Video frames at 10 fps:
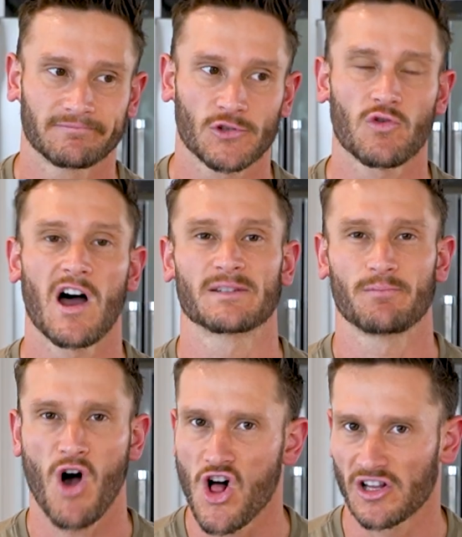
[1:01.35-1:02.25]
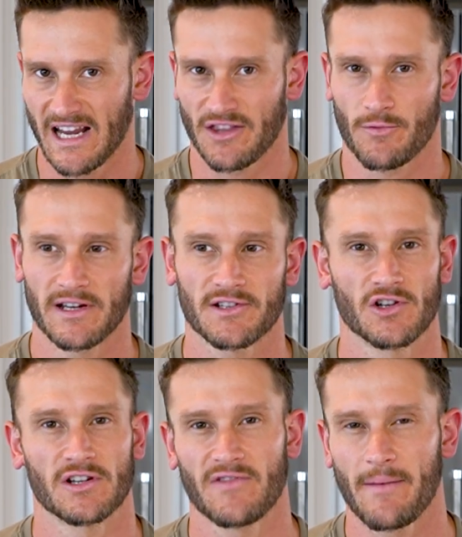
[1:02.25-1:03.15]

cross-pollinate the research, if